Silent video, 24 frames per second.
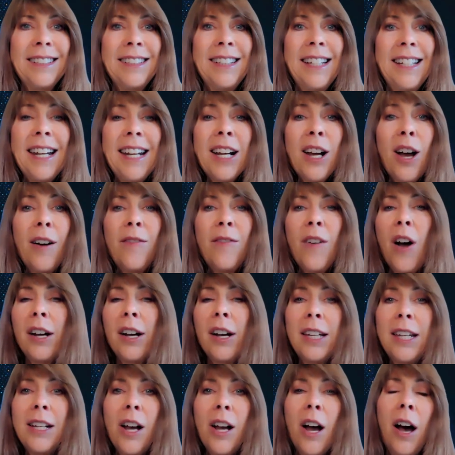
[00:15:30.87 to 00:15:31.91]
Leading off
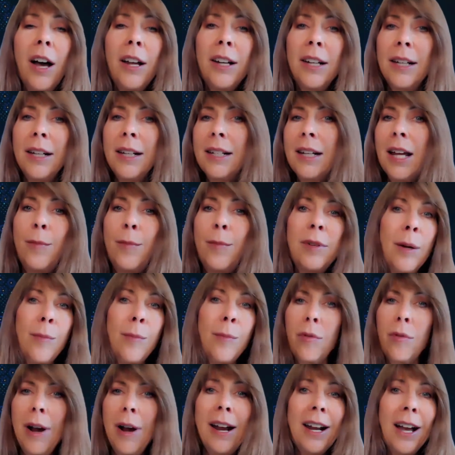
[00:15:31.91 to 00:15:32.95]
AuggieCon and coming
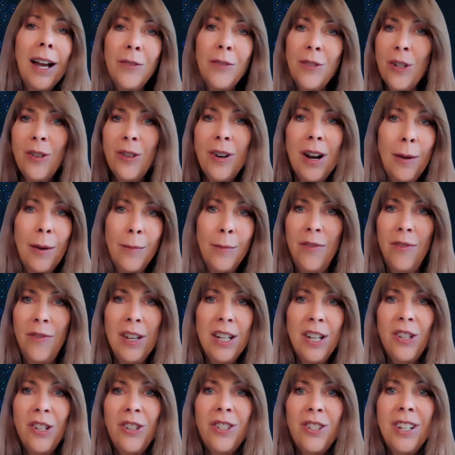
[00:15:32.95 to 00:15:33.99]
up right after I'm
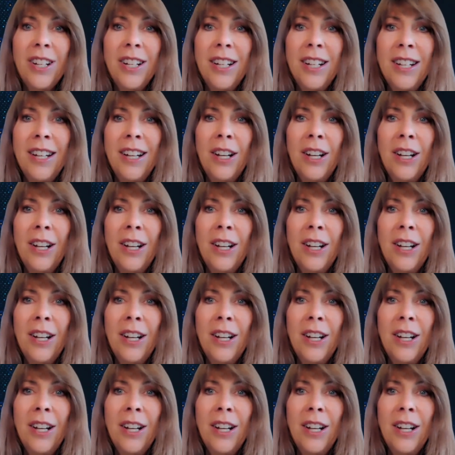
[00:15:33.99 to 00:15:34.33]
finished,